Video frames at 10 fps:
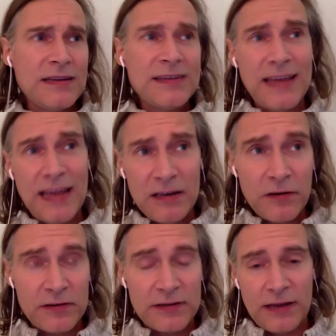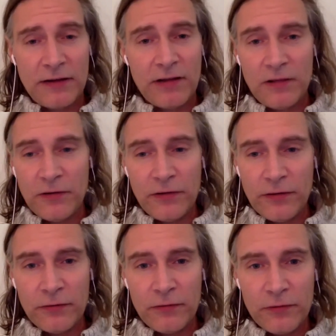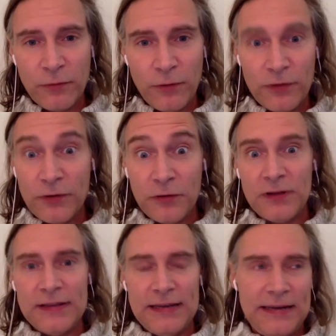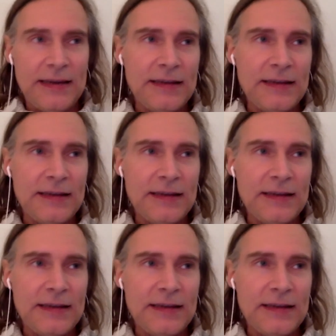10 years later, I learned the word Kundalini.